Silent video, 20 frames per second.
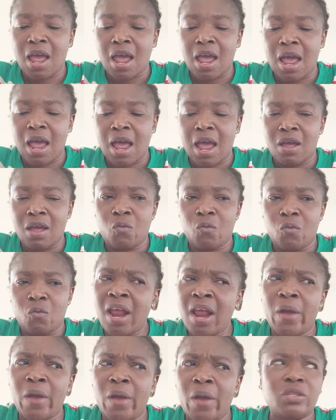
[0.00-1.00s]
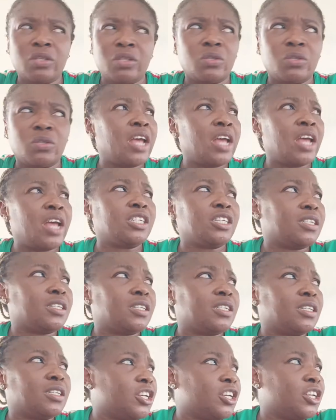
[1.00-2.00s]
When I went to get
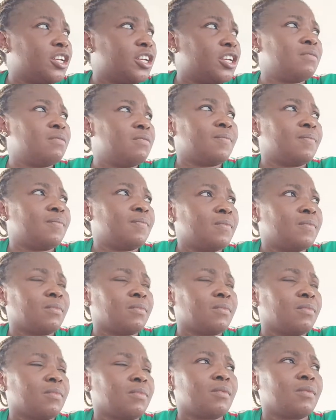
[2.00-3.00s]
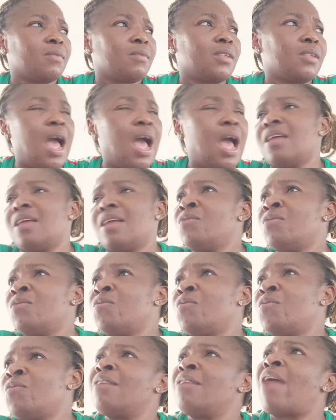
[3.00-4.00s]
chicken, the way
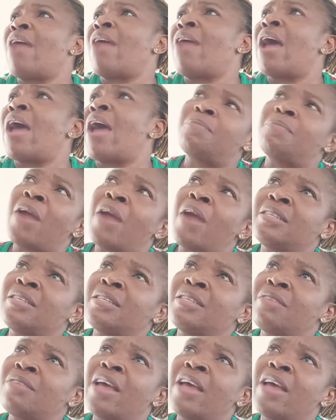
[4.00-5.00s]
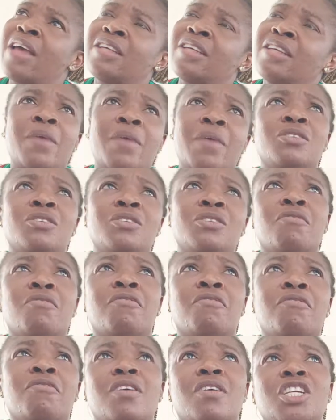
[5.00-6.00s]
they rise the price of
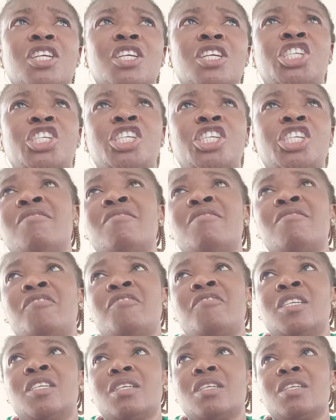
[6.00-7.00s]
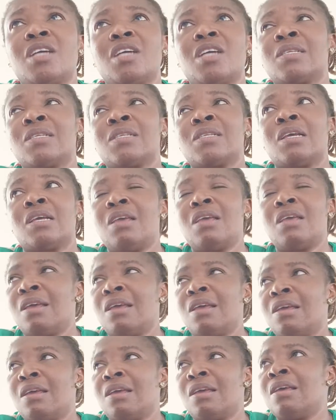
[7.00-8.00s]
chicken feed, I was like,
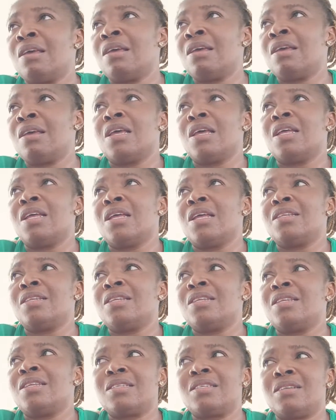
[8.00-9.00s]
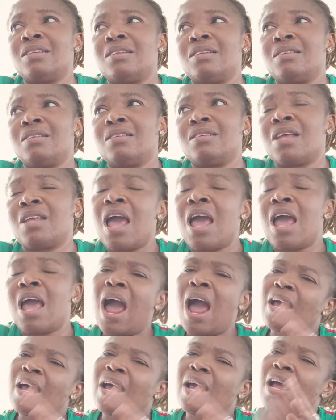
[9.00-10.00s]
this thing. I
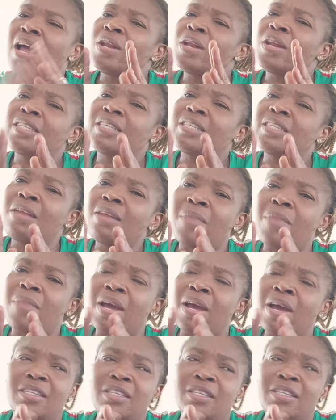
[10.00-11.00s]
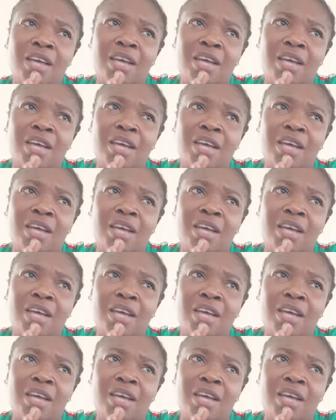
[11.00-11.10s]
calculated my time.